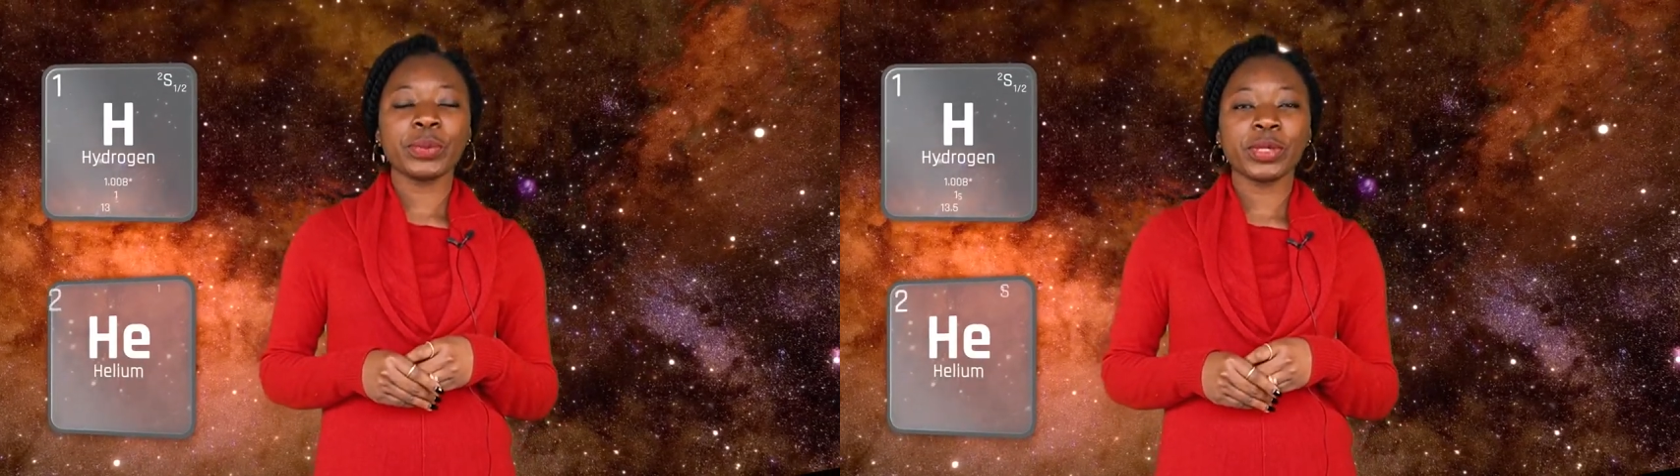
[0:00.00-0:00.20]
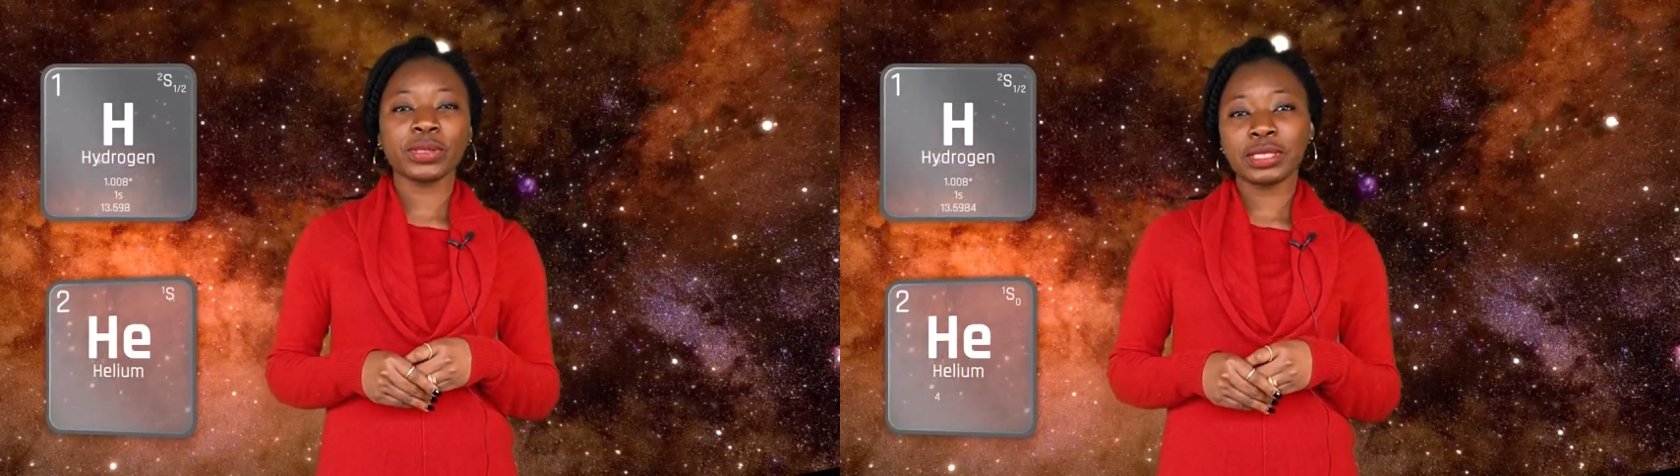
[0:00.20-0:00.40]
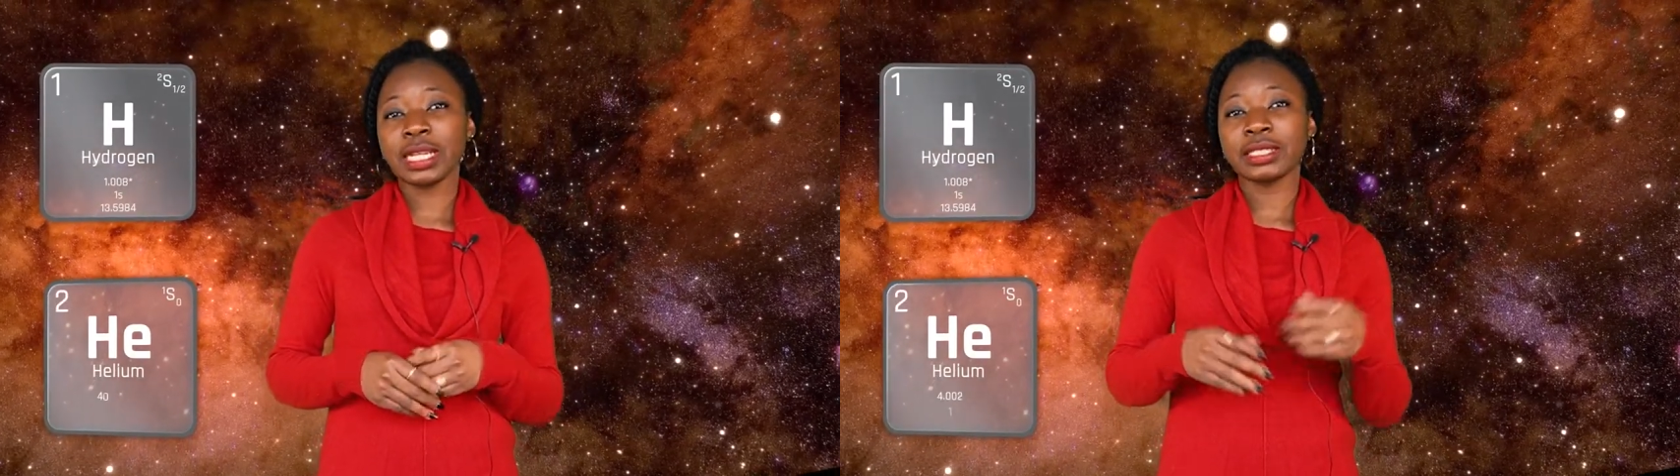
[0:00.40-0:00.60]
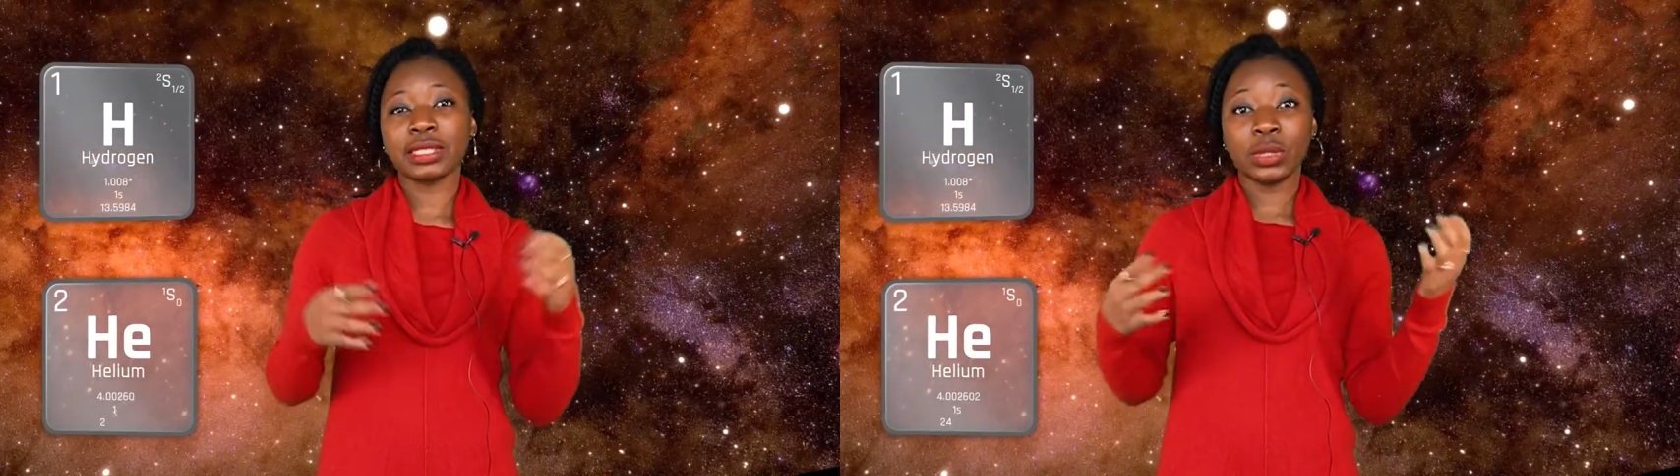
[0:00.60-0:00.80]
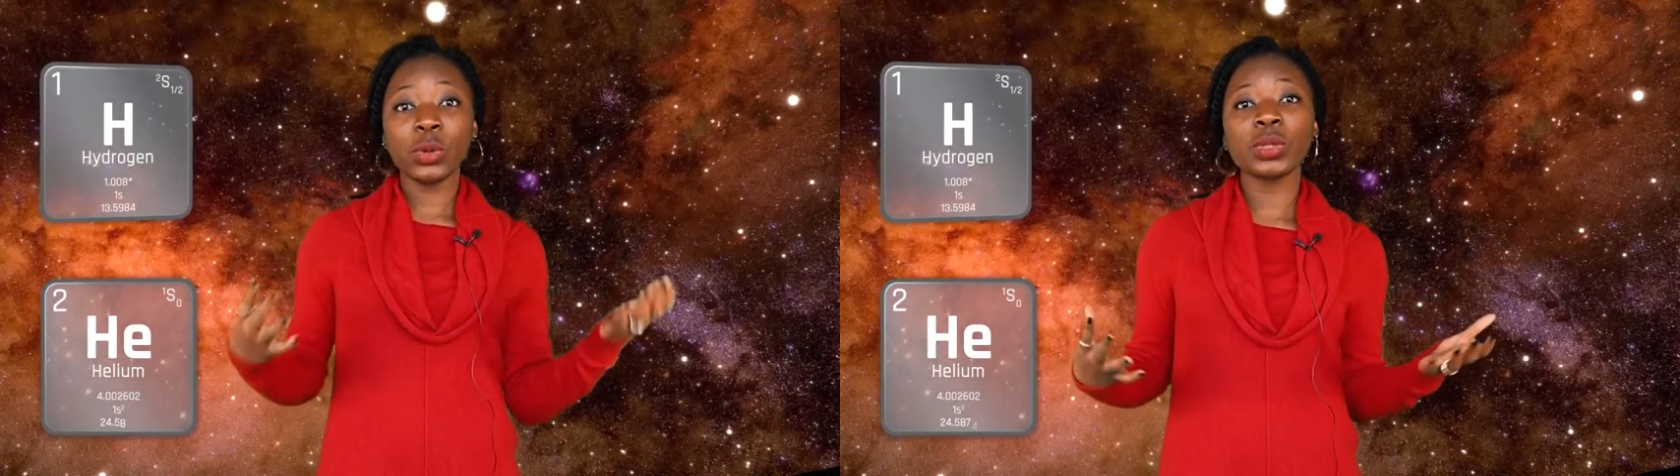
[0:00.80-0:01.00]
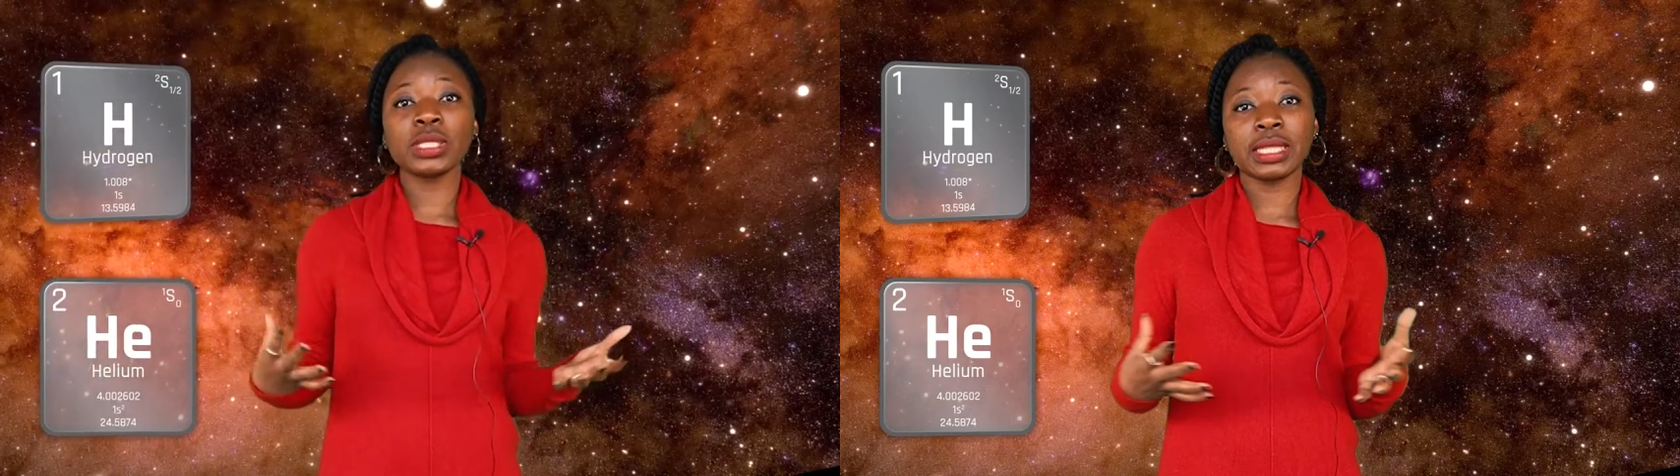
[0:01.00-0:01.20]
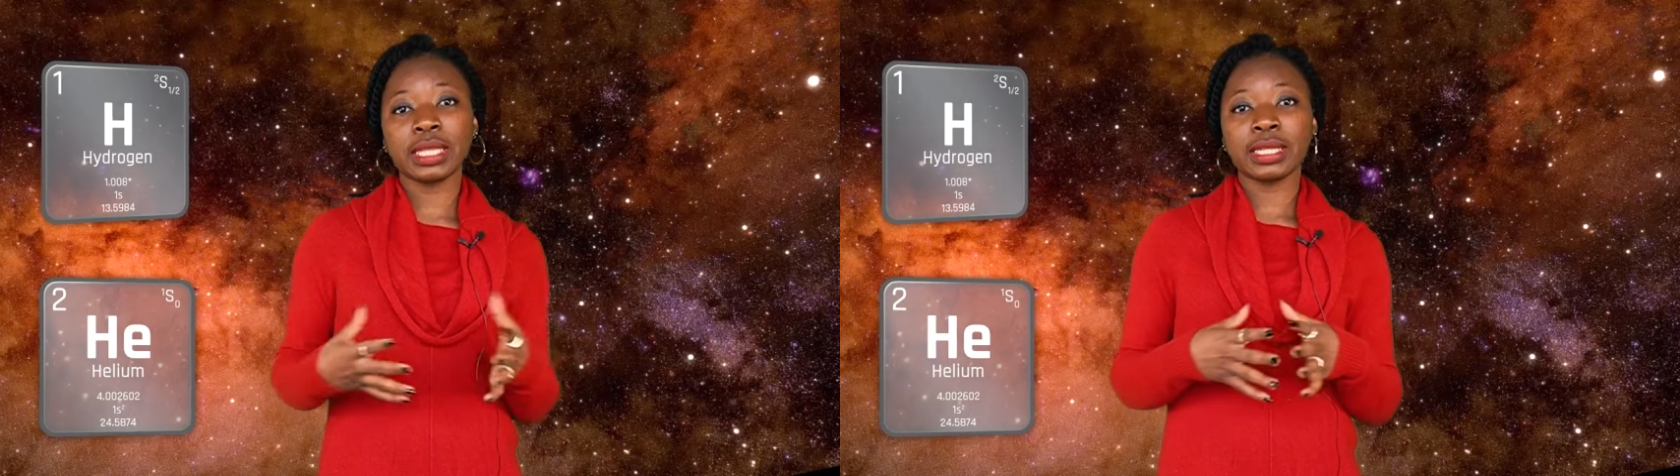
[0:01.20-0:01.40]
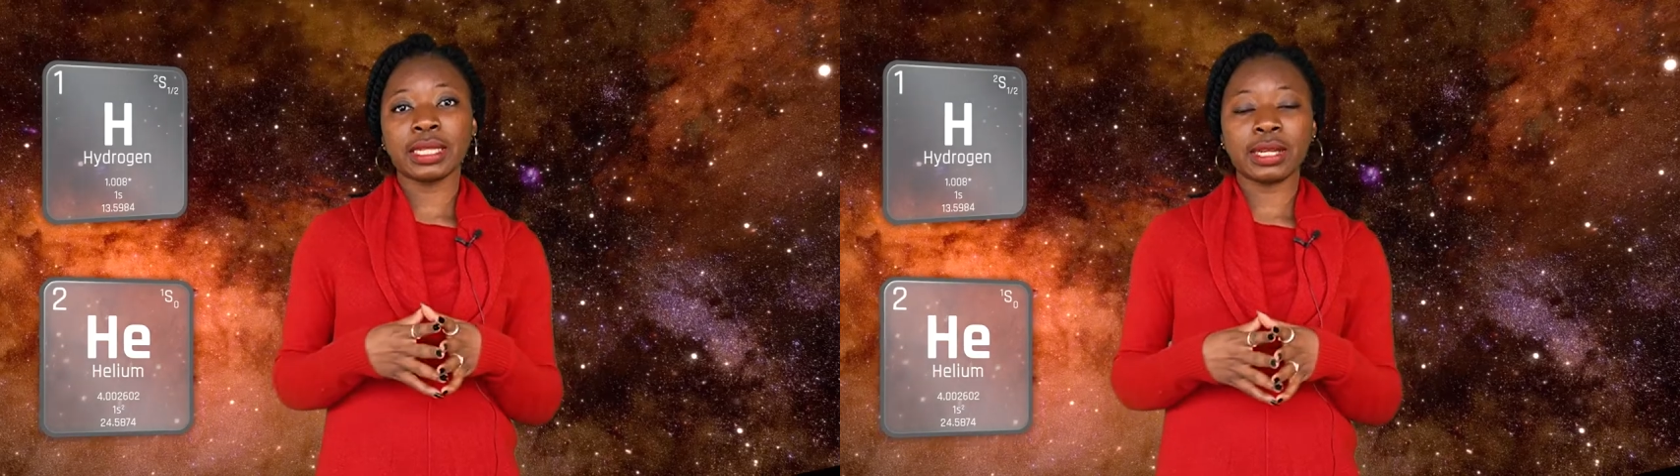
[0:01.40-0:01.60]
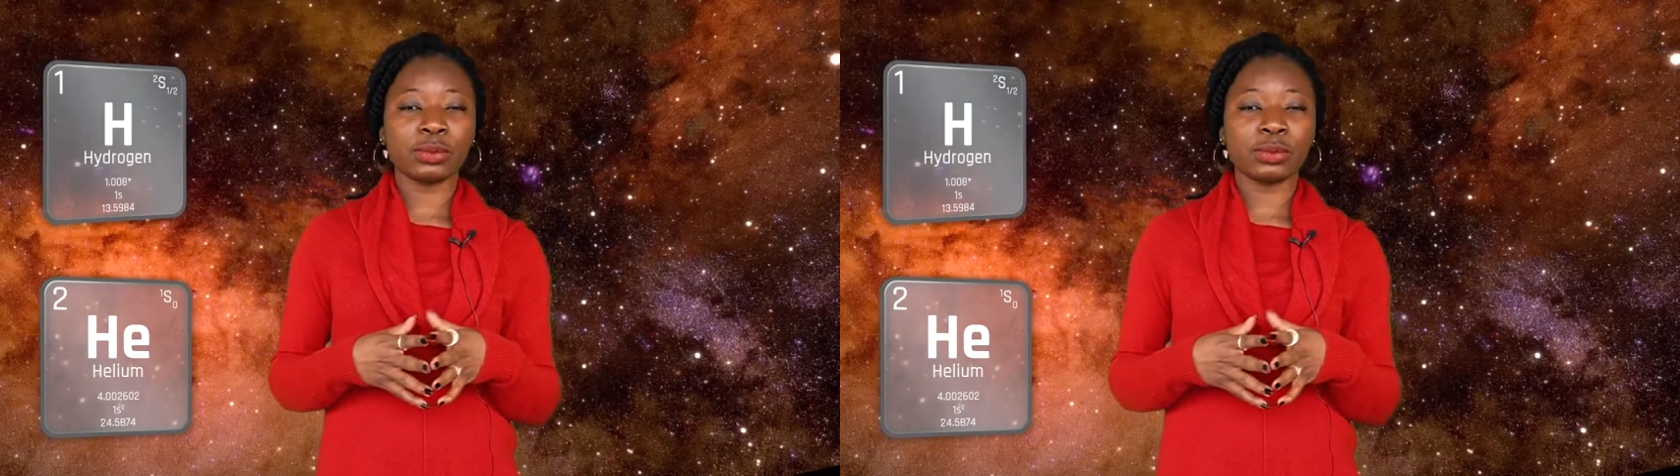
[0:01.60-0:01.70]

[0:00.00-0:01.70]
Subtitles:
because that's the only thing that